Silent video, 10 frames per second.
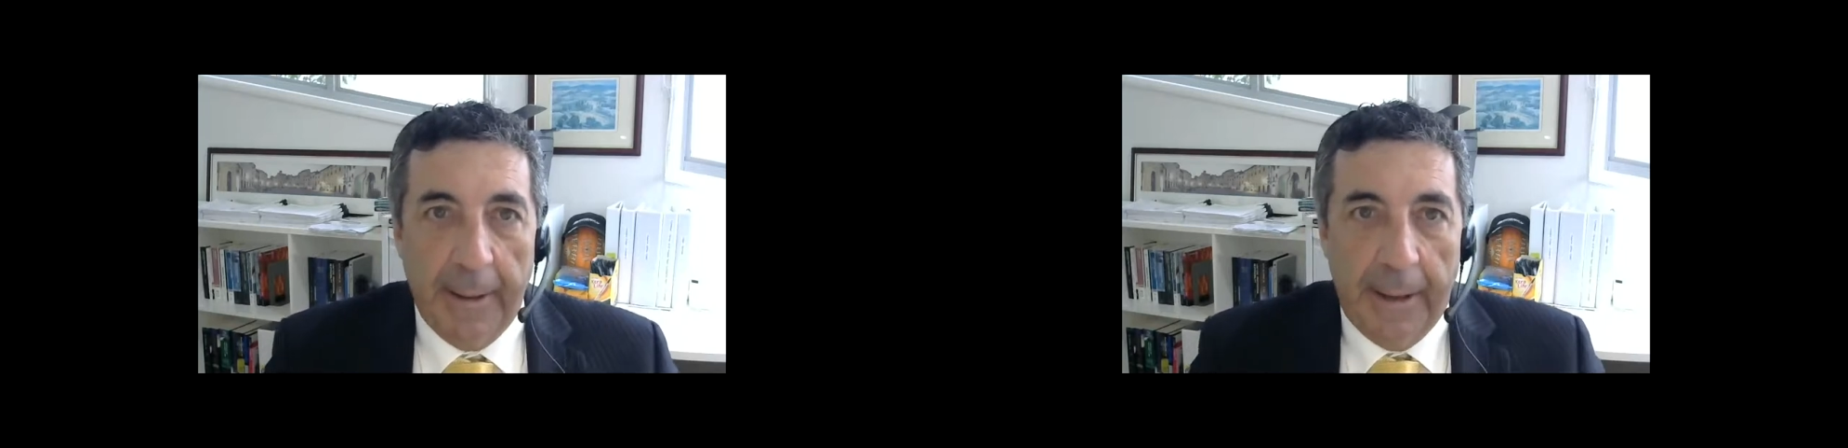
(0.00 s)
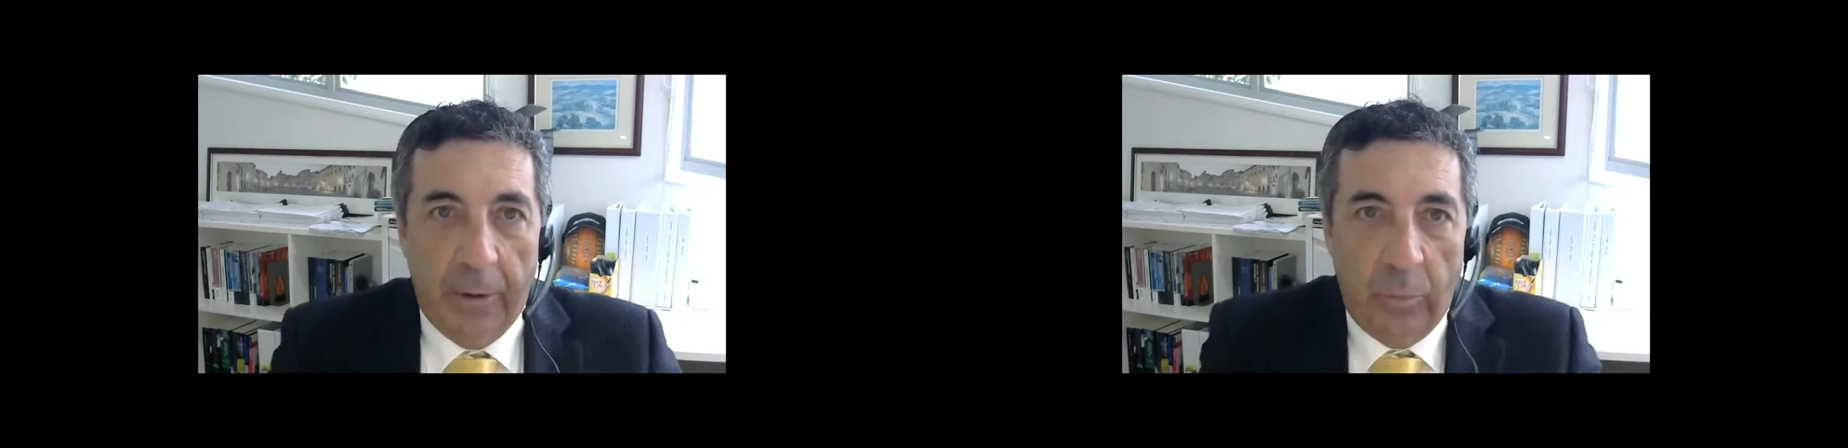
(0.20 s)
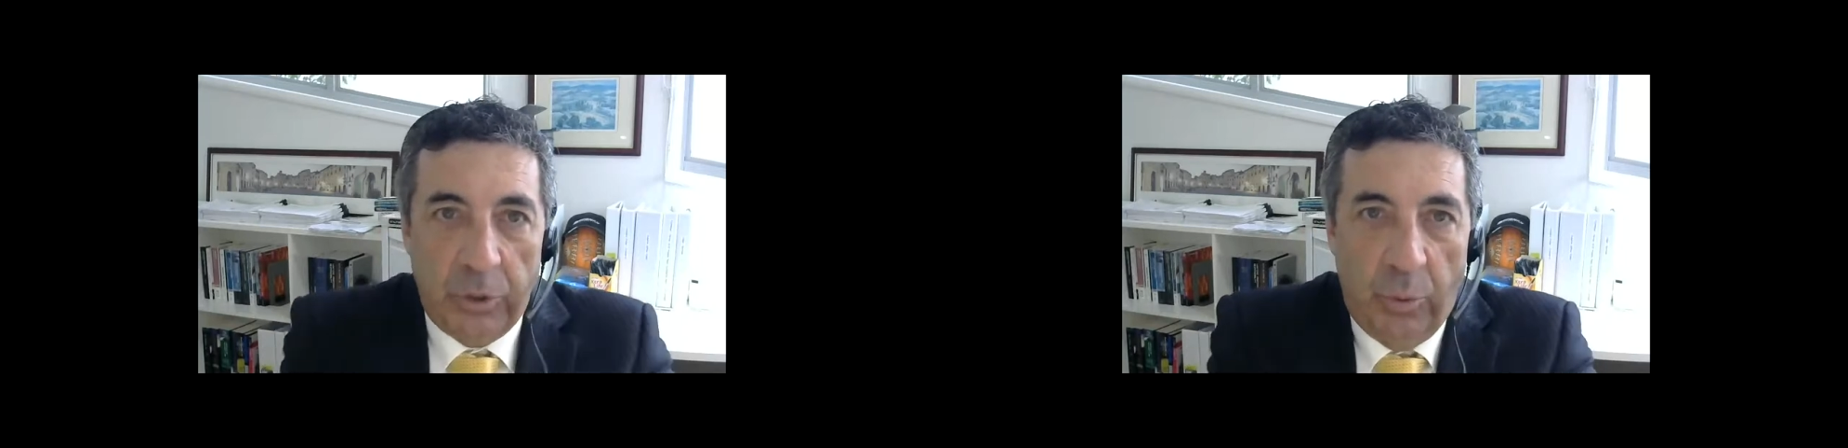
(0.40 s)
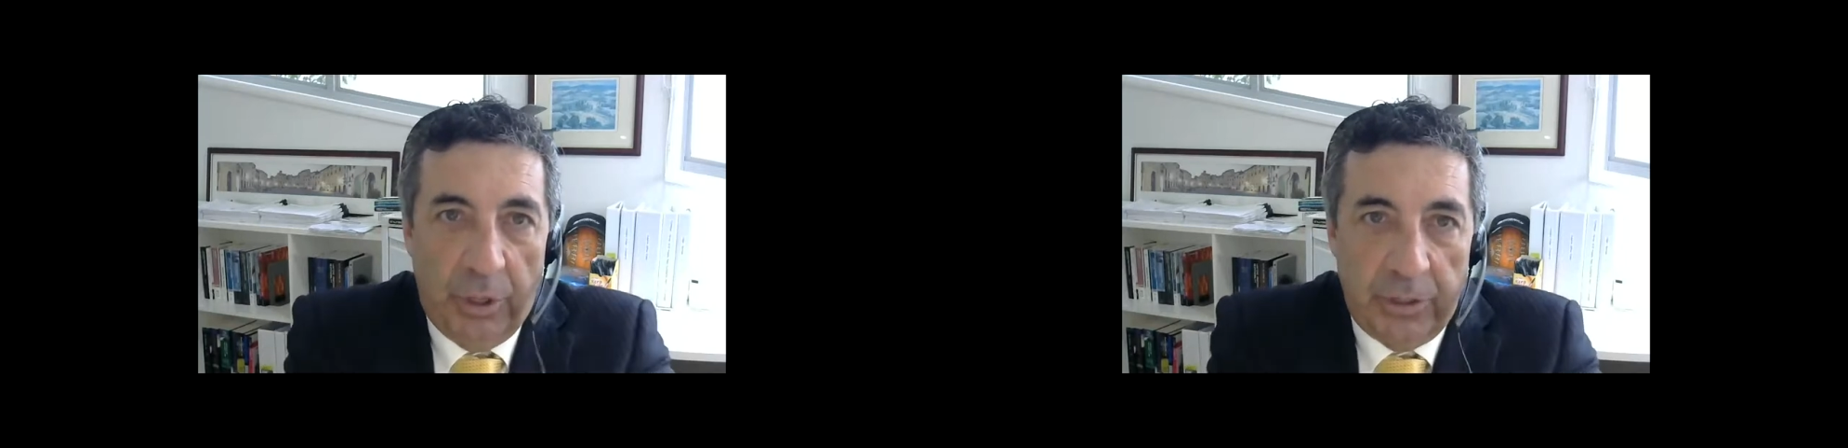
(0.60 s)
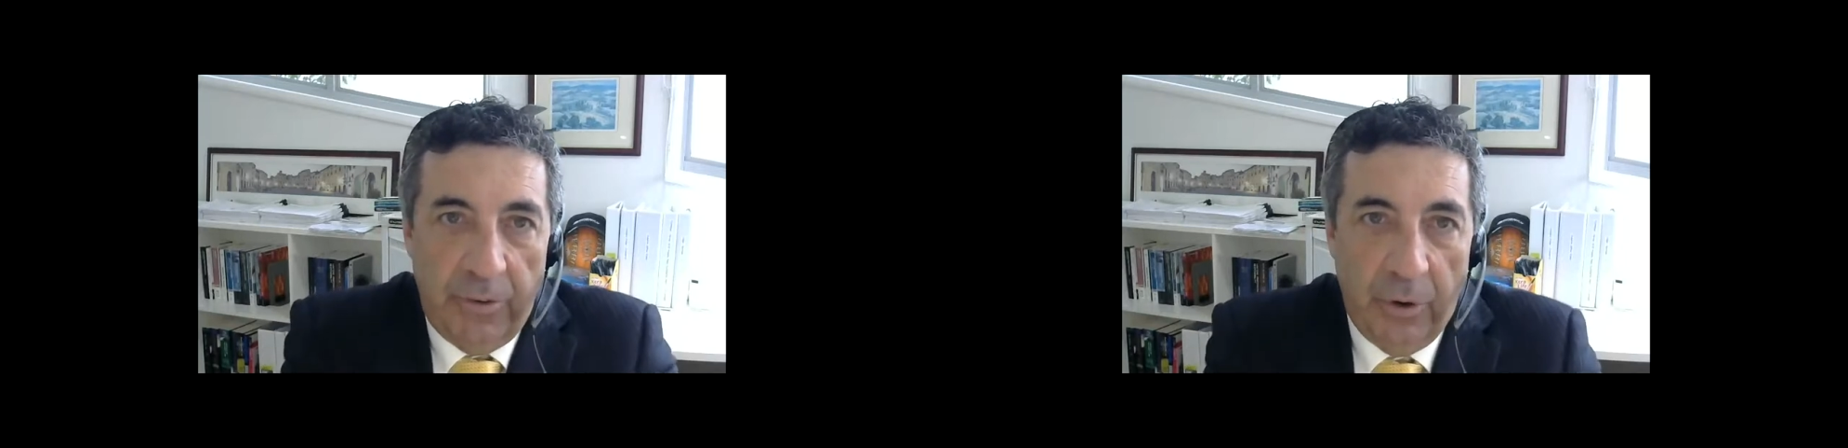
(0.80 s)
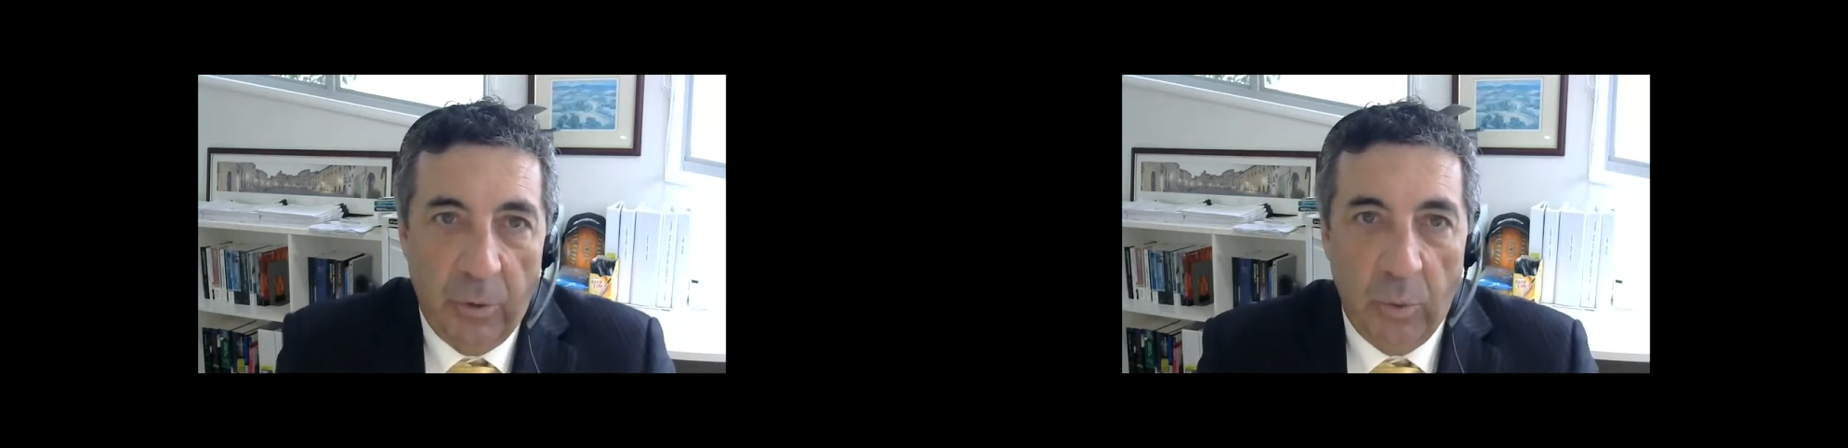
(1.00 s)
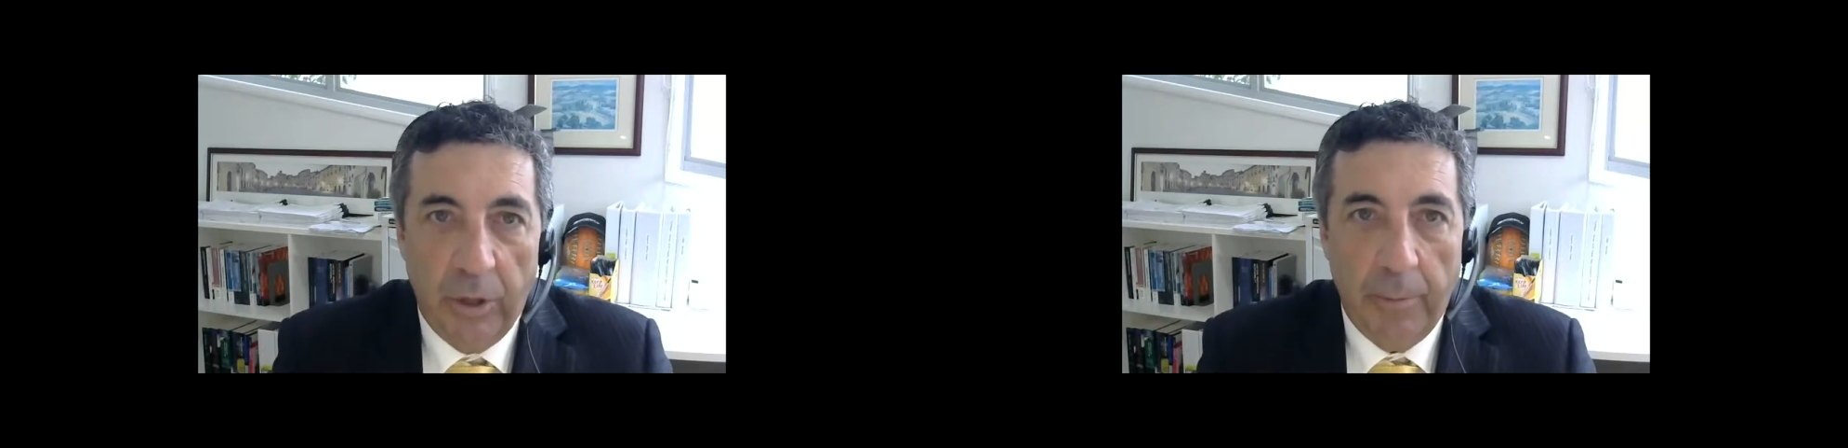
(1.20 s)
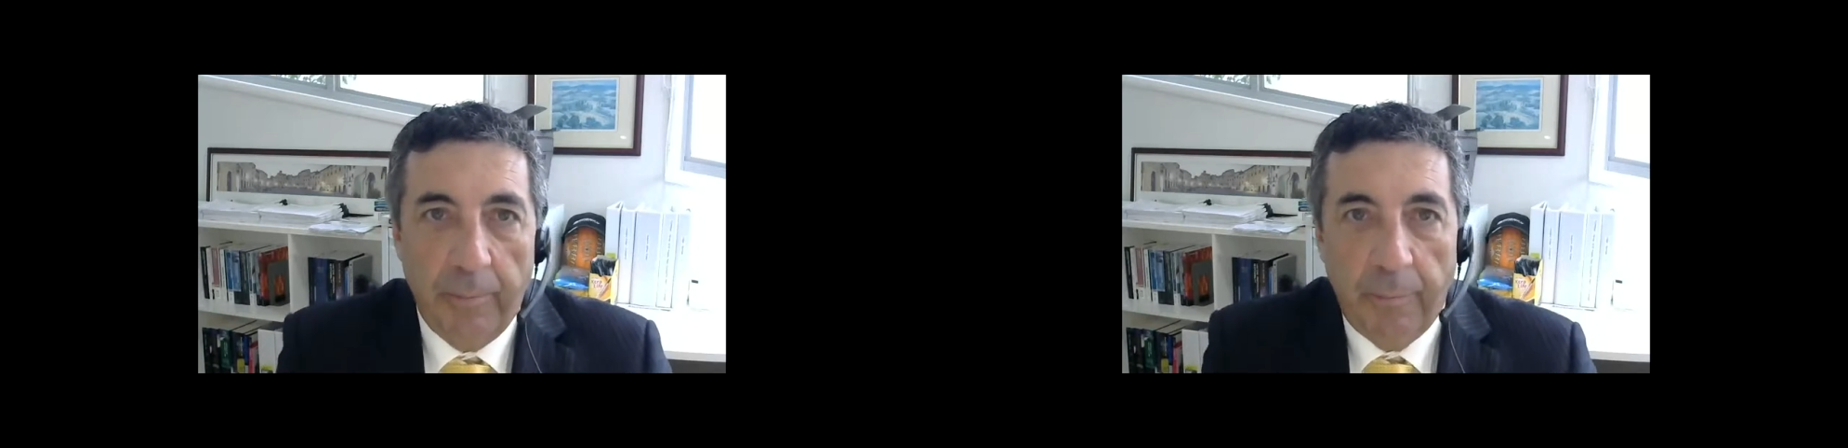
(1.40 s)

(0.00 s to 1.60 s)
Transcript: uh, which works very well.